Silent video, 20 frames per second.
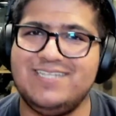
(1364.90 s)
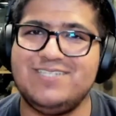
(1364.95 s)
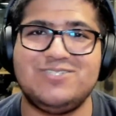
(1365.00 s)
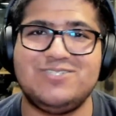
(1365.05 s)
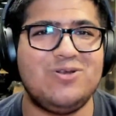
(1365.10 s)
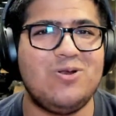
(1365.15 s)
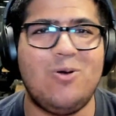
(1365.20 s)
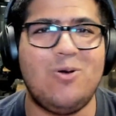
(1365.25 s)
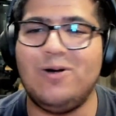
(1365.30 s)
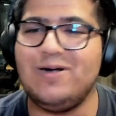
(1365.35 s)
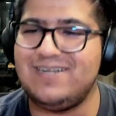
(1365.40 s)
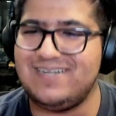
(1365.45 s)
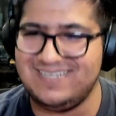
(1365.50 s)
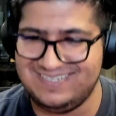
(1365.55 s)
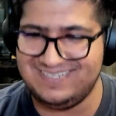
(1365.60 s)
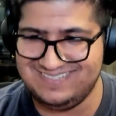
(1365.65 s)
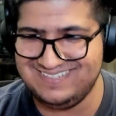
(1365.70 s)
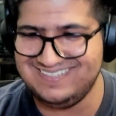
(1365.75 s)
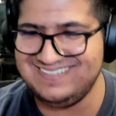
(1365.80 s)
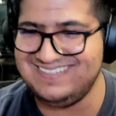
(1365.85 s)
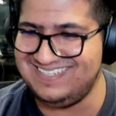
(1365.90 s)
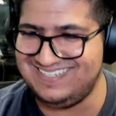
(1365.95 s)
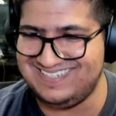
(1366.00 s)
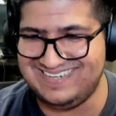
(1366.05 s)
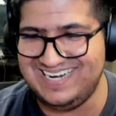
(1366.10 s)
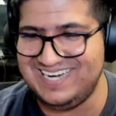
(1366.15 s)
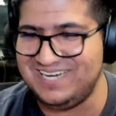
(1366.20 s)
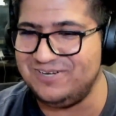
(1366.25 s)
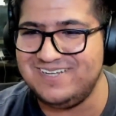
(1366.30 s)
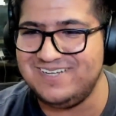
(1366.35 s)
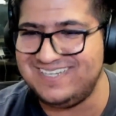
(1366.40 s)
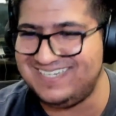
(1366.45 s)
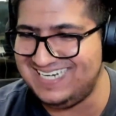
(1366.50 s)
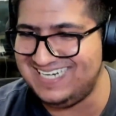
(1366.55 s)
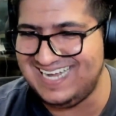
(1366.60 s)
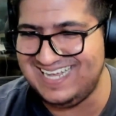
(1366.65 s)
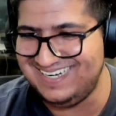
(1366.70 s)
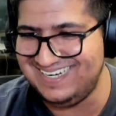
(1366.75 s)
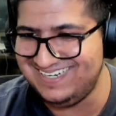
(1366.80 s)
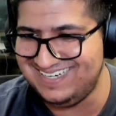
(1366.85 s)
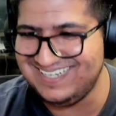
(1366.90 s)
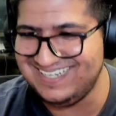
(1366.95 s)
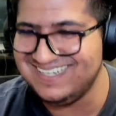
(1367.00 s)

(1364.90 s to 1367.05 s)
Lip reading: not the regular reality.